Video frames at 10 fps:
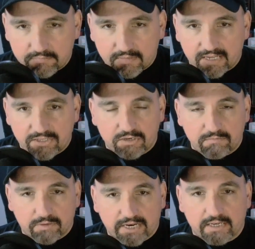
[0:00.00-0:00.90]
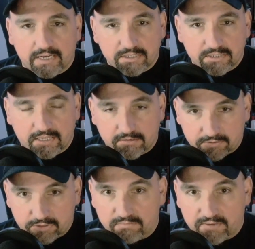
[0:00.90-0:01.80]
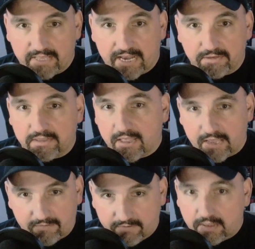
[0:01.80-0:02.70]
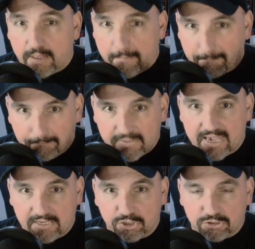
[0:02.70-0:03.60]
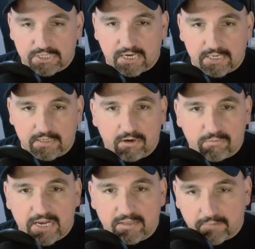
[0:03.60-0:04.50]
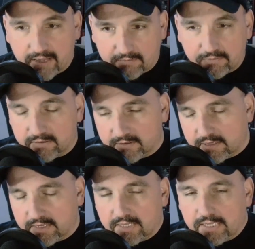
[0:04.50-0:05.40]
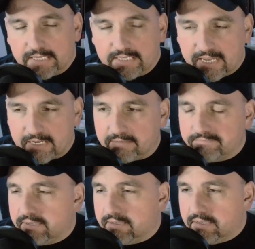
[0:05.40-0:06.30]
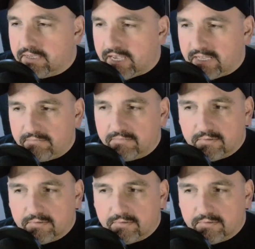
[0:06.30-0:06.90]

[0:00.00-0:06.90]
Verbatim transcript: and she recognizes that there's two people out there that have major shine around them, Abra and Danny. And